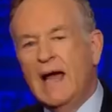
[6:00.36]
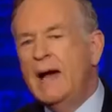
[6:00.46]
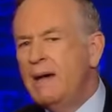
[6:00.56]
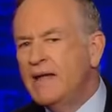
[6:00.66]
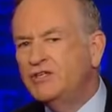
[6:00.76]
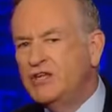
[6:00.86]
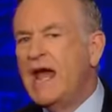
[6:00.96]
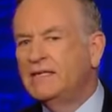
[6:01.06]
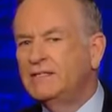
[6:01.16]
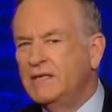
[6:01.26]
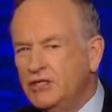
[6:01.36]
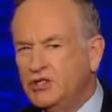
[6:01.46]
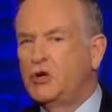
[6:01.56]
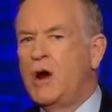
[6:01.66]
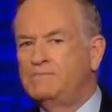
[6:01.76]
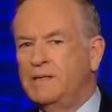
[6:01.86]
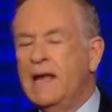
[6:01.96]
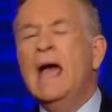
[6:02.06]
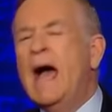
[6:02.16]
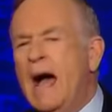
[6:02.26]
How about Jackson and
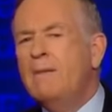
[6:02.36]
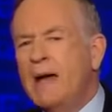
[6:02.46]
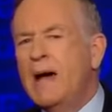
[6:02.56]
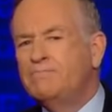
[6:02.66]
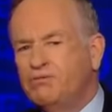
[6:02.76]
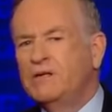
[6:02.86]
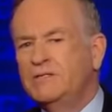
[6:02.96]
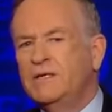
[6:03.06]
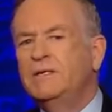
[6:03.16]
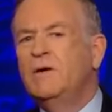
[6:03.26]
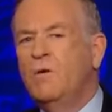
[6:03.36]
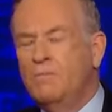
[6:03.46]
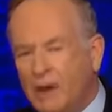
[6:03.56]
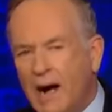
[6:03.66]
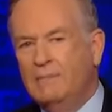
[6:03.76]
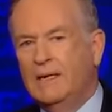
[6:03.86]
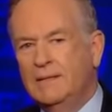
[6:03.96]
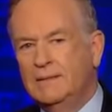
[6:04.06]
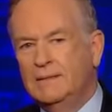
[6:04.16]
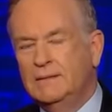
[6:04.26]
Sharpton? How about President Obama?
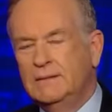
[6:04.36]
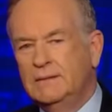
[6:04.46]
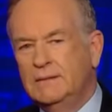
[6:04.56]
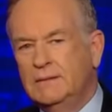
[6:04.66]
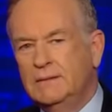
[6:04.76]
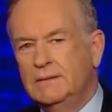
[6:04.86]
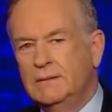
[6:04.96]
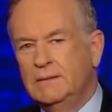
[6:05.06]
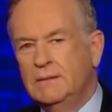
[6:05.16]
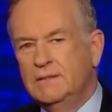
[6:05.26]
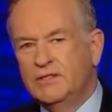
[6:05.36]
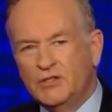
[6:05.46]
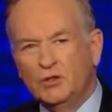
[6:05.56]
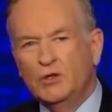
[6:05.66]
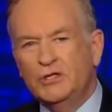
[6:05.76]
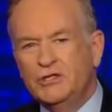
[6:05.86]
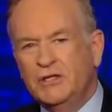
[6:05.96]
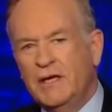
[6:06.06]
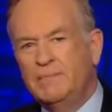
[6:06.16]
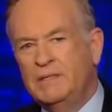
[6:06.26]
The solution
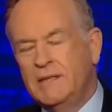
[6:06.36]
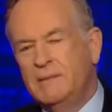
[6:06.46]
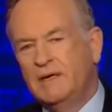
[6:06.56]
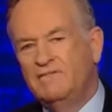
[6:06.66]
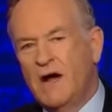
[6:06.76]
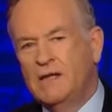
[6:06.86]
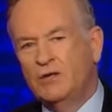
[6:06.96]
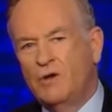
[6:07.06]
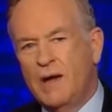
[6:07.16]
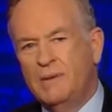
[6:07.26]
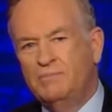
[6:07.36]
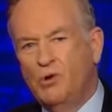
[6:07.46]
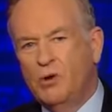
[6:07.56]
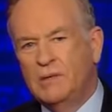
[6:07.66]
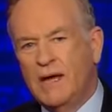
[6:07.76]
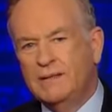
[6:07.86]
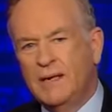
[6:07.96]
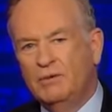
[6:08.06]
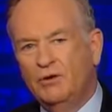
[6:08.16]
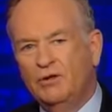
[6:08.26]
to the epidemic of violent crime in poor black
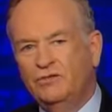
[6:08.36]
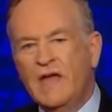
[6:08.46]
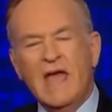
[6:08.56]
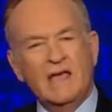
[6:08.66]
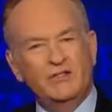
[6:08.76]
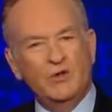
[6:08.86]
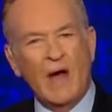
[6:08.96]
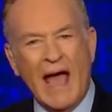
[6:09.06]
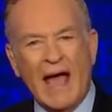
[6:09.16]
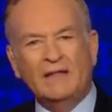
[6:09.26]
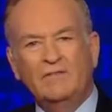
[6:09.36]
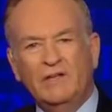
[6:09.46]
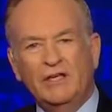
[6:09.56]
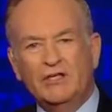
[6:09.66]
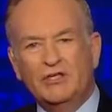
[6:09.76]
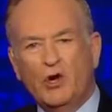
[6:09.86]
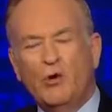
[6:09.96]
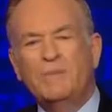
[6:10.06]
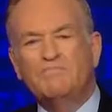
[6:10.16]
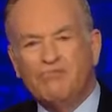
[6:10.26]
neighborhoods is to actively
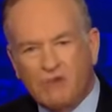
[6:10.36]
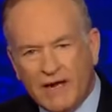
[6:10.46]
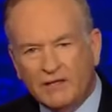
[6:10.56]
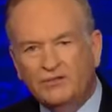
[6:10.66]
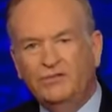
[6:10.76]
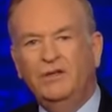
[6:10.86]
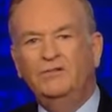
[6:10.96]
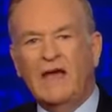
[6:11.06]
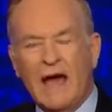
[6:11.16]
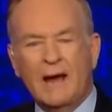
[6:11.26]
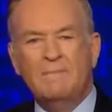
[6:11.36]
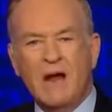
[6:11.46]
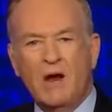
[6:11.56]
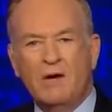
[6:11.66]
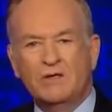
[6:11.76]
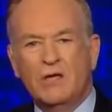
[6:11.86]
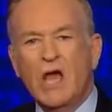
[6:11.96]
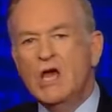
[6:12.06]
discourage pregnancies out of marriage,